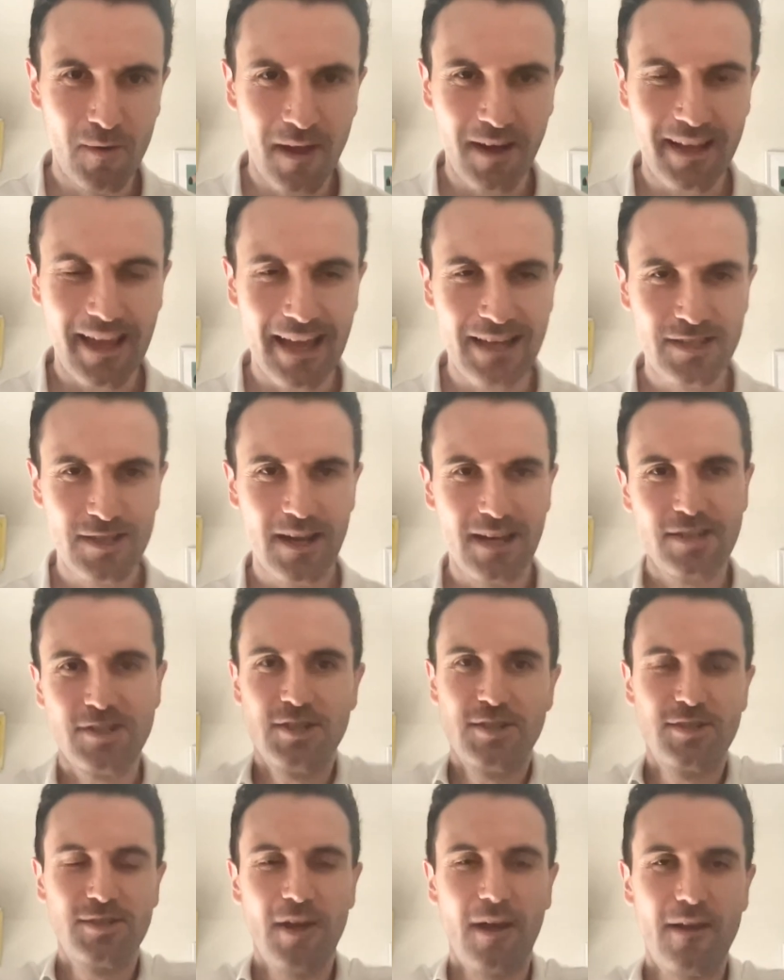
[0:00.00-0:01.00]
Okay, so
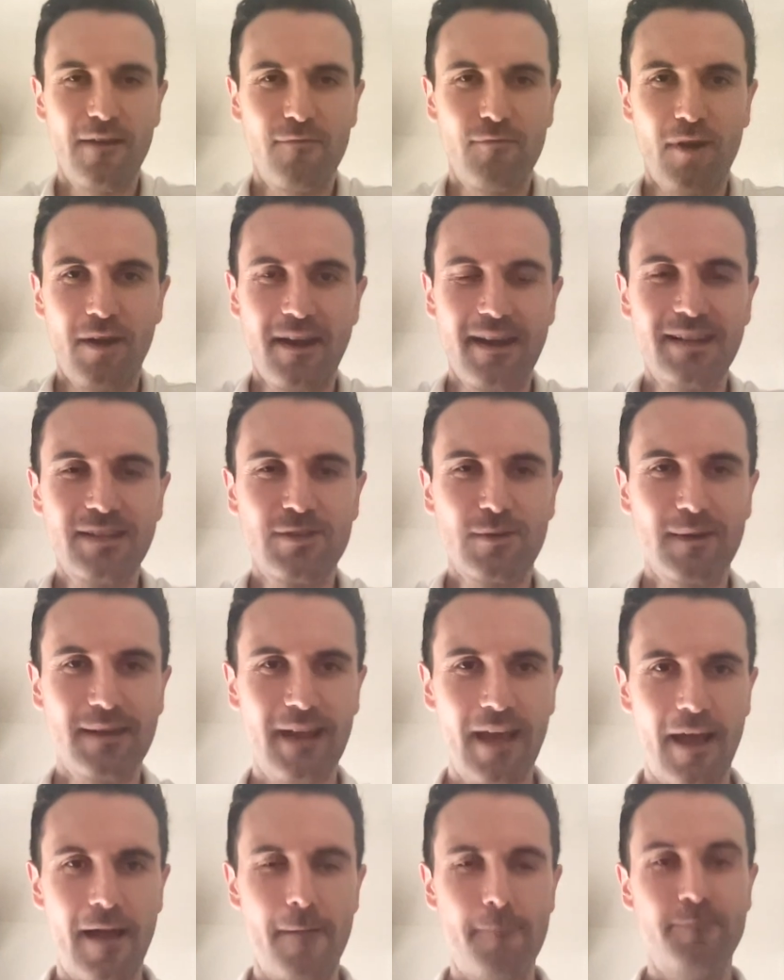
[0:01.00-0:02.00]
let's dive right into it.
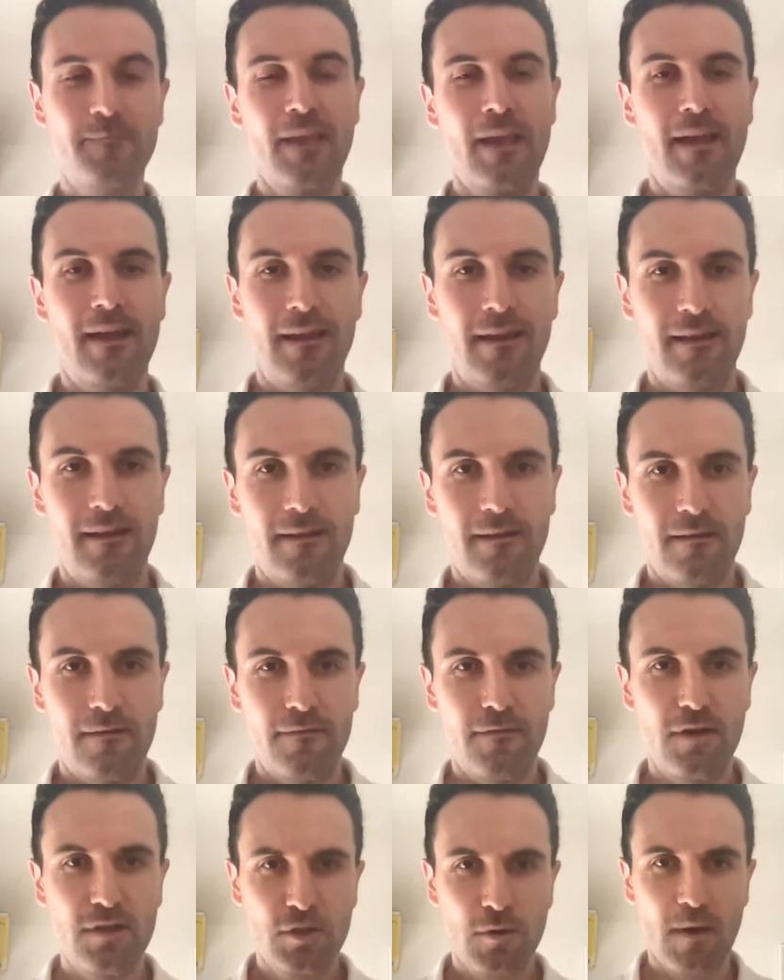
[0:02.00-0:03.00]

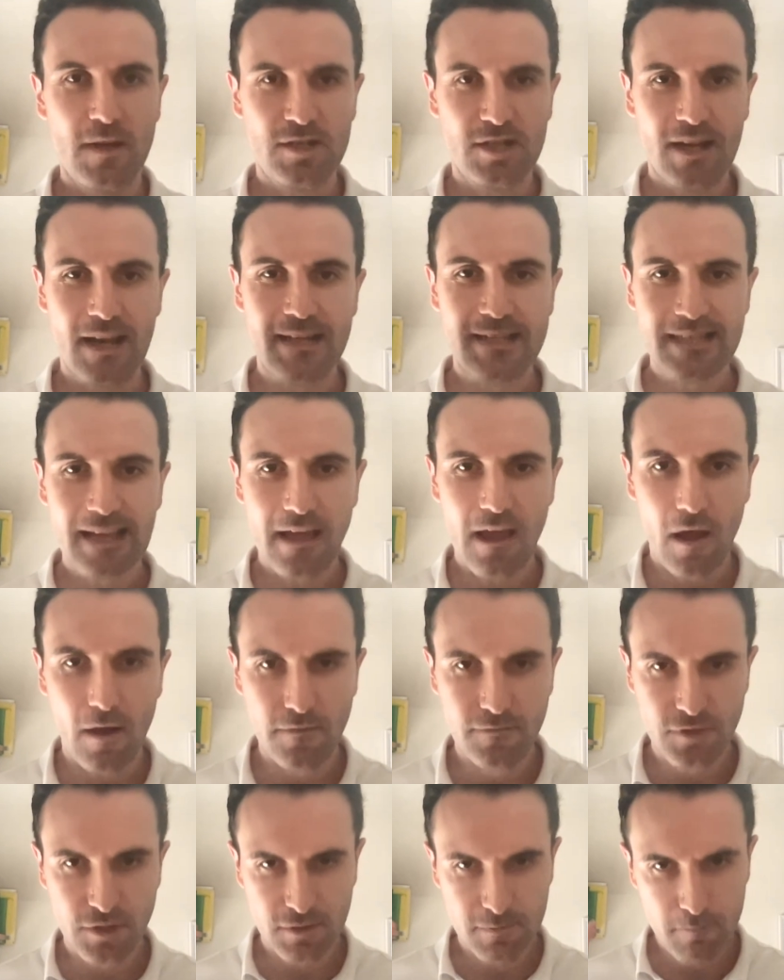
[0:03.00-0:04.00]
First question, let's say
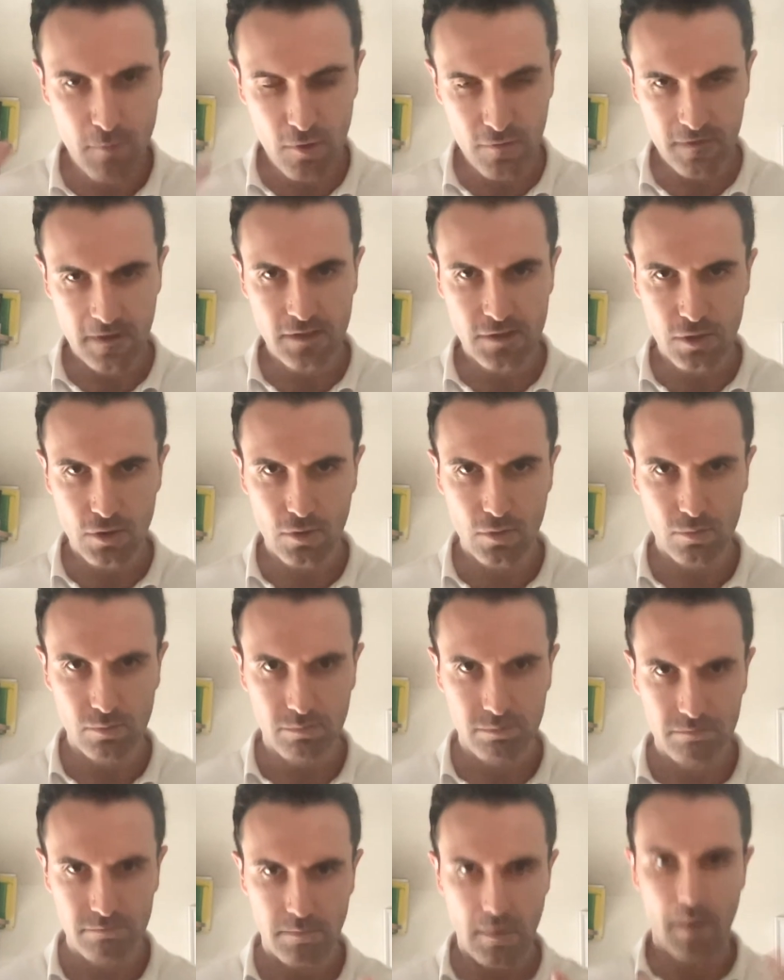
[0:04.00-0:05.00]
I've just moved into
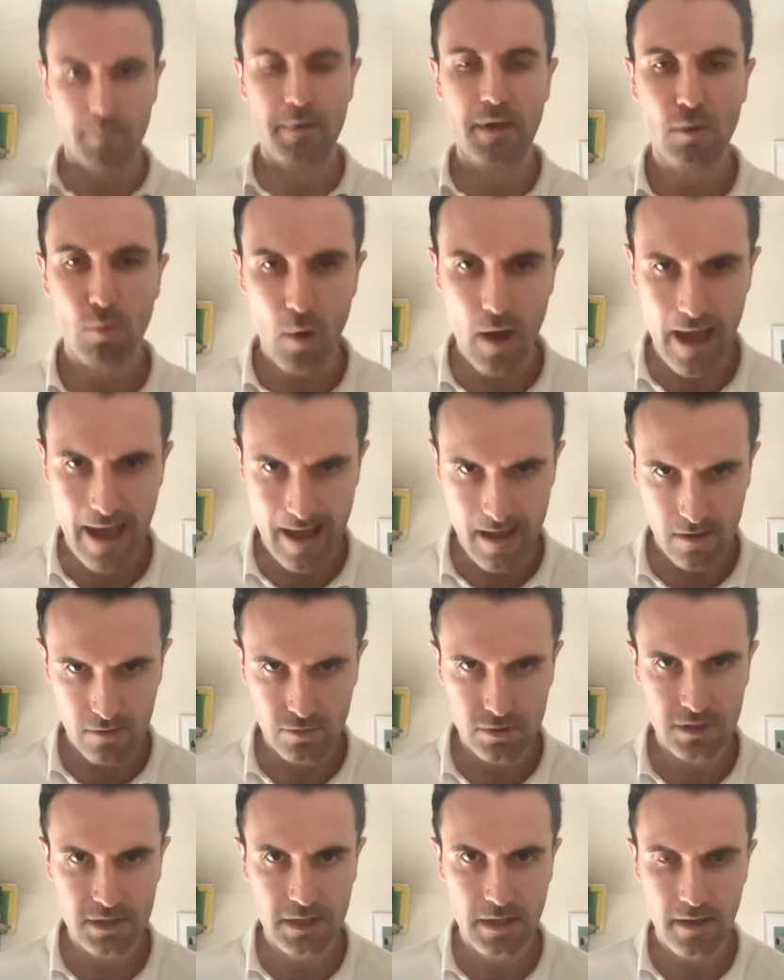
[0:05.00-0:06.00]
a big
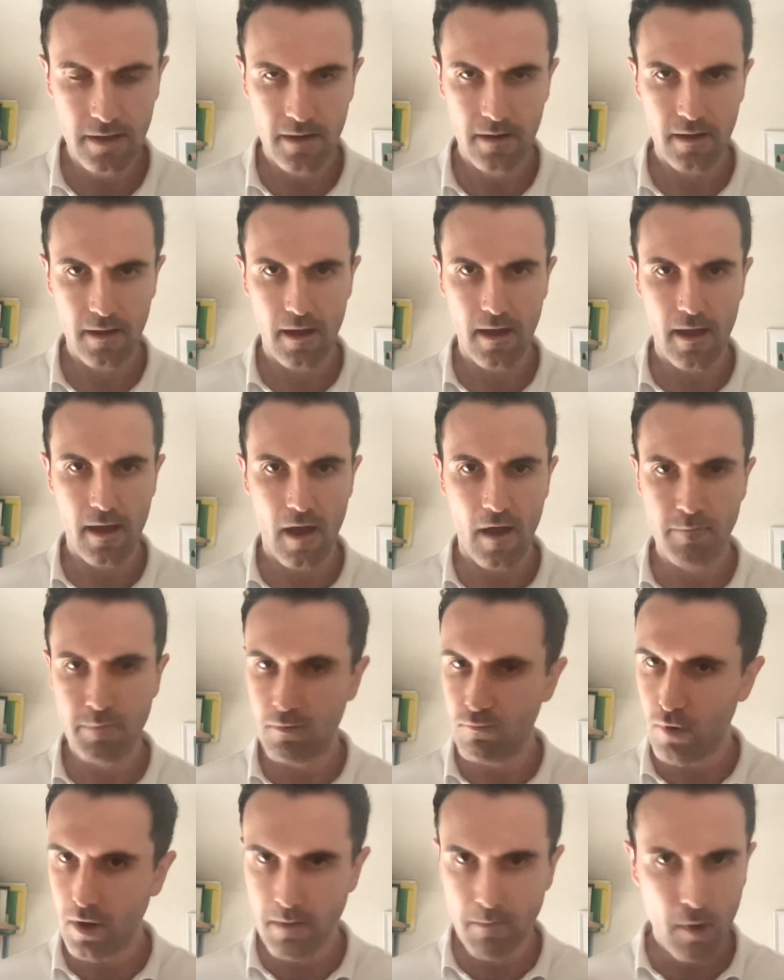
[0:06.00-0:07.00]
warehouse. I've
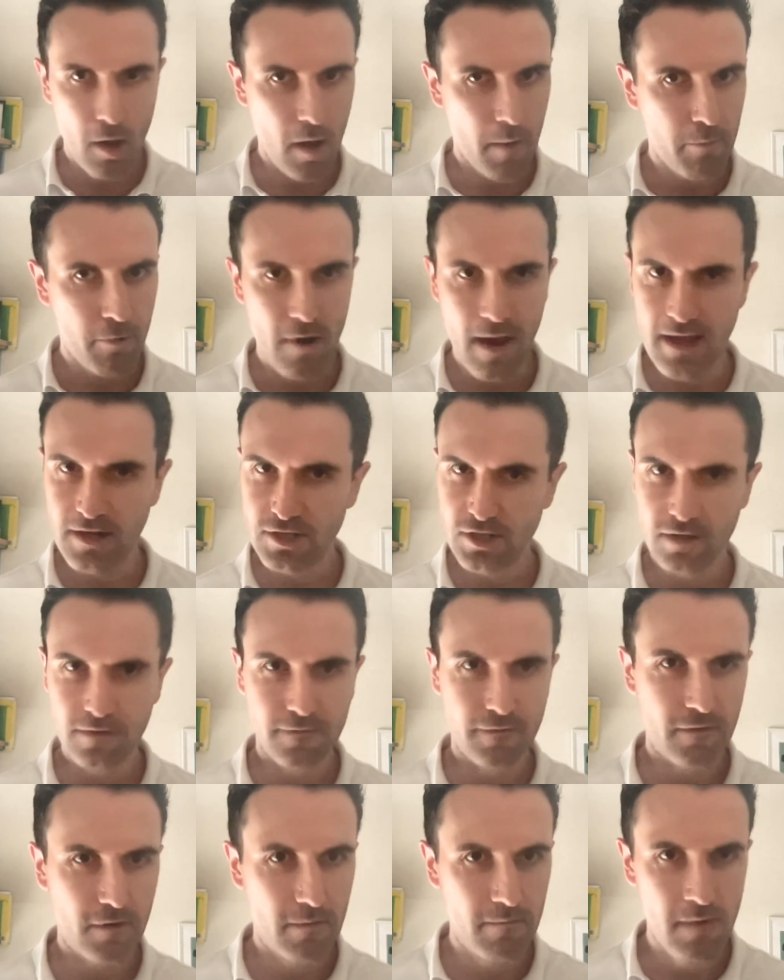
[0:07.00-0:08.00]
been running my operation
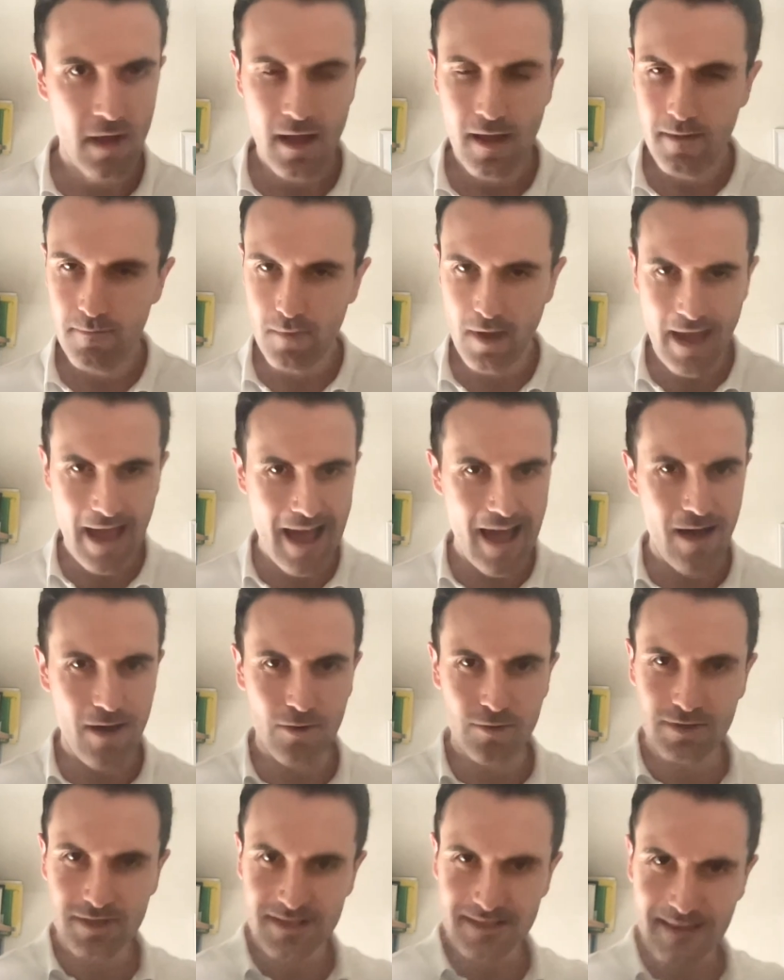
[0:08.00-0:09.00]
from my
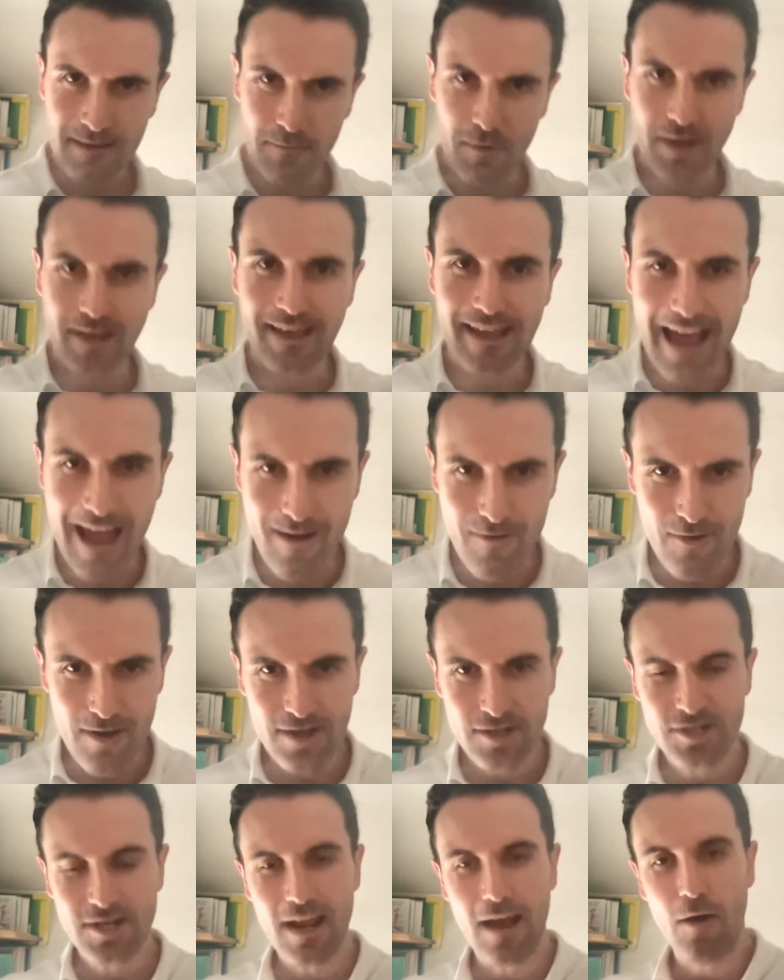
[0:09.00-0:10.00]
house, then my
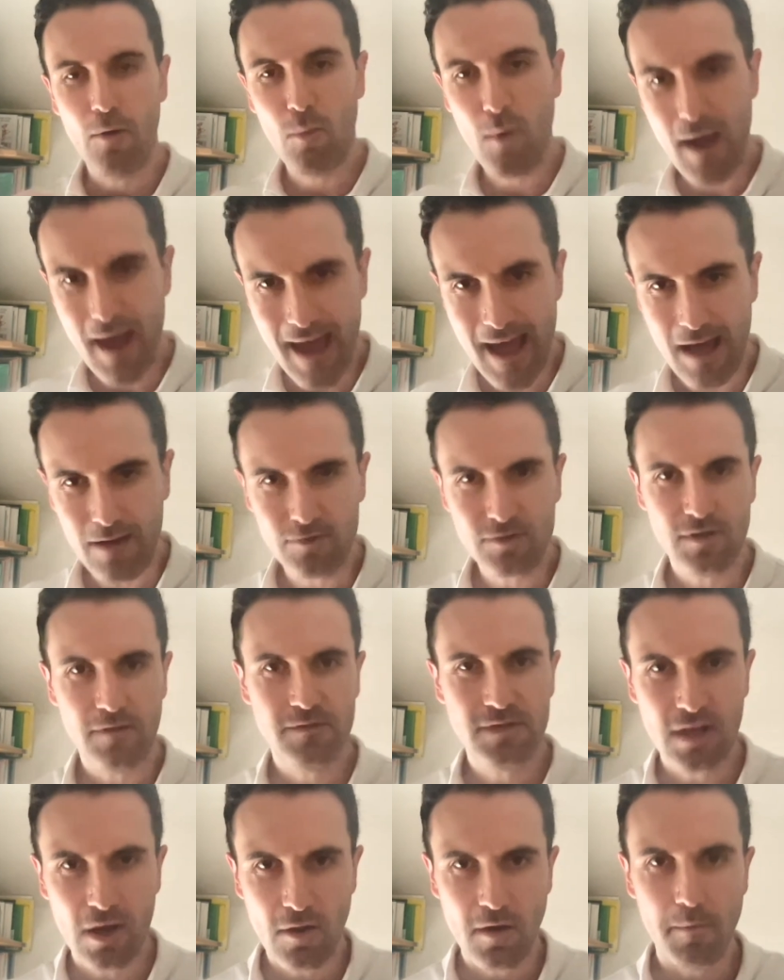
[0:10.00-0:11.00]
garage, now a warehouse. I've
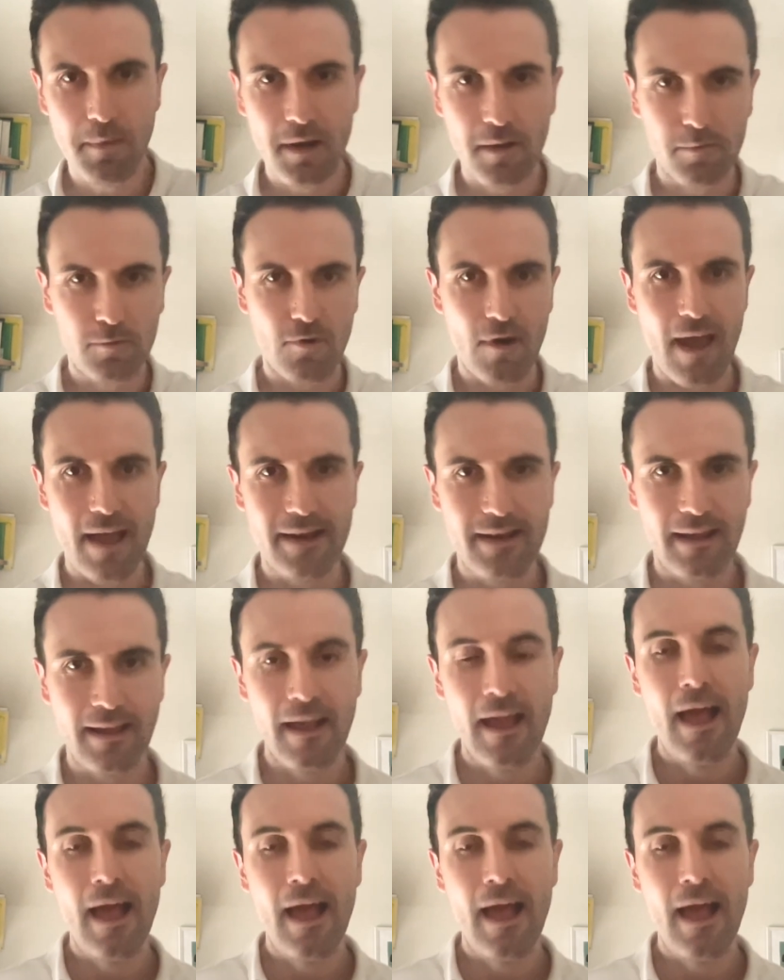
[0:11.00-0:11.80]
slowly been upgrading.